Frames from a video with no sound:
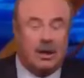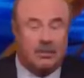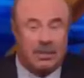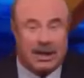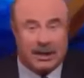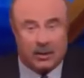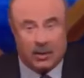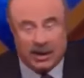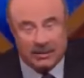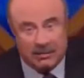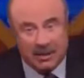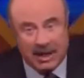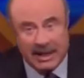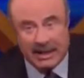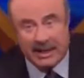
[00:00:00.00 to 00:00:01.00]
Now, by the way,
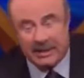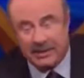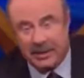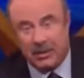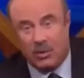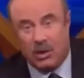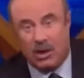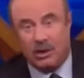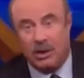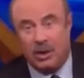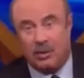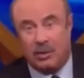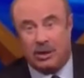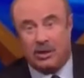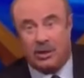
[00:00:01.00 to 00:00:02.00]
Mike is the one
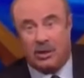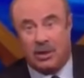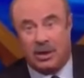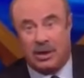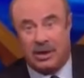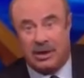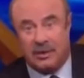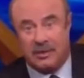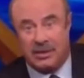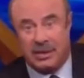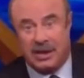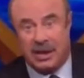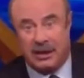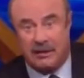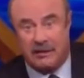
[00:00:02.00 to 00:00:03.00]
who recorded
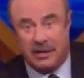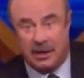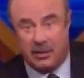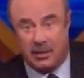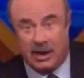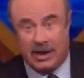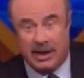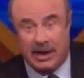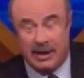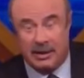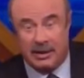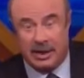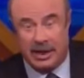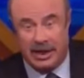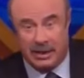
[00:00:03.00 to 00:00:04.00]
himself in a
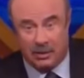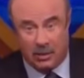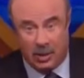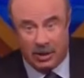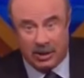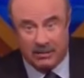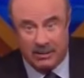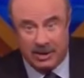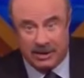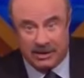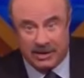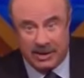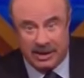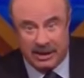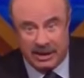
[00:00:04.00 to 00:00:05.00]
rage and wanted me to
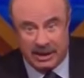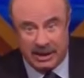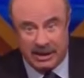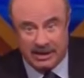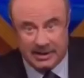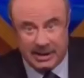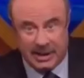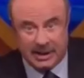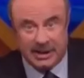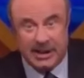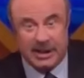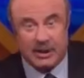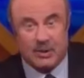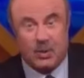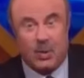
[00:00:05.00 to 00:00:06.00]
see it. He says
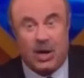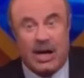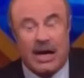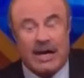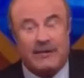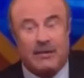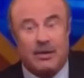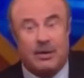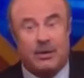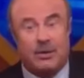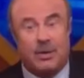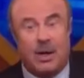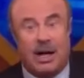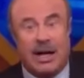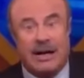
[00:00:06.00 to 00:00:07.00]
his wife
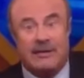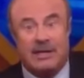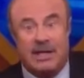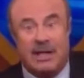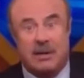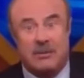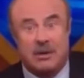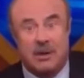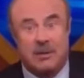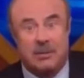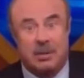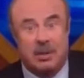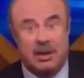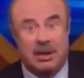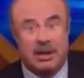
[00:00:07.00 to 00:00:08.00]
drives him
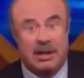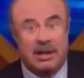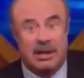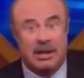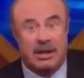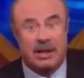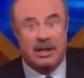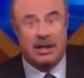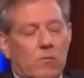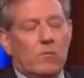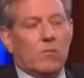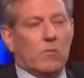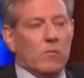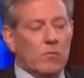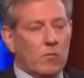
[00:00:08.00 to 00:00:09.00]
completely
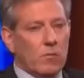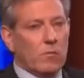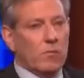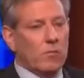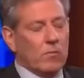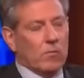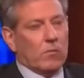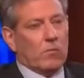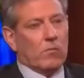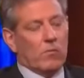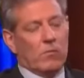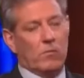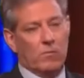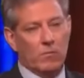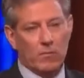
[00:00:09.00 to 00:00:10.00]
mad.
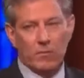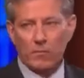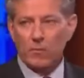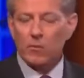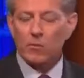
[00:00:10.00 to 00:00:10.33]
True?